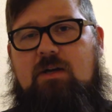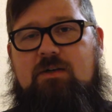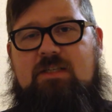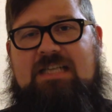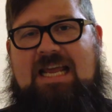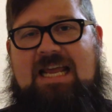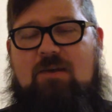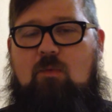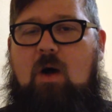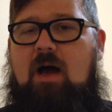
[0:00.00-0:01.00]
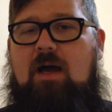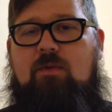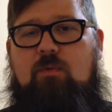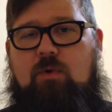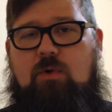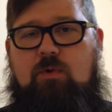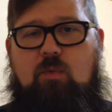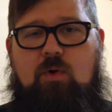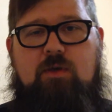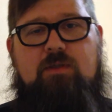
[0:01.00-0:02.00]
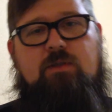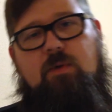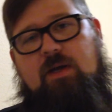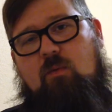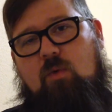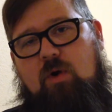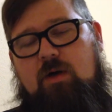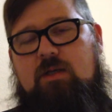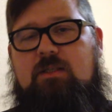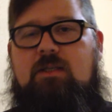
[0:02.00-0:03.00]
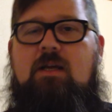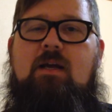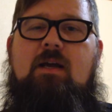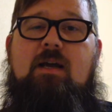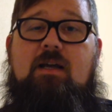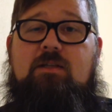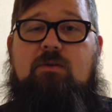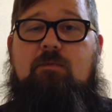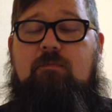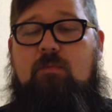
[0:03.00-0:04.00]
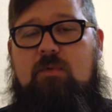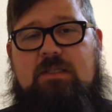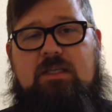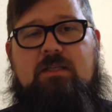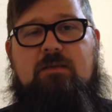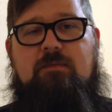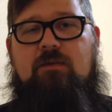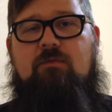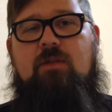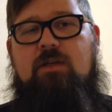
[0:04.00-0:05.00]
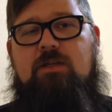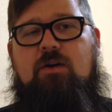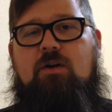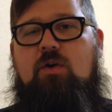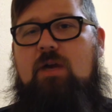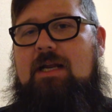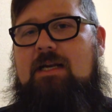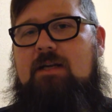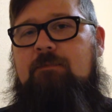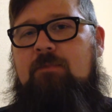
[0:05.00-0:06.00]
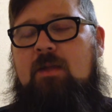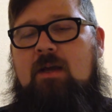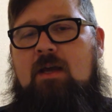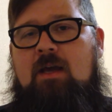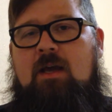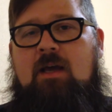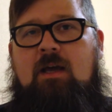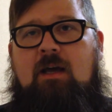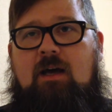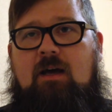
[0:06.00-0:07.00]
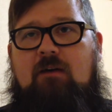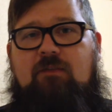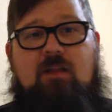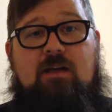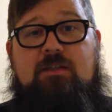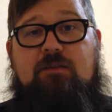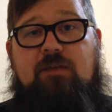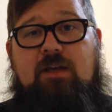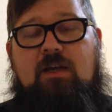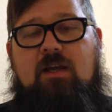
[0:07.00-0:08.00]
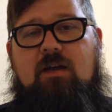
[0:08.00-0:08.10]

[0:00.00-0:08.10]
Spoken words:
understand why the world works the way it works. And so systems of religion are created. Philosophy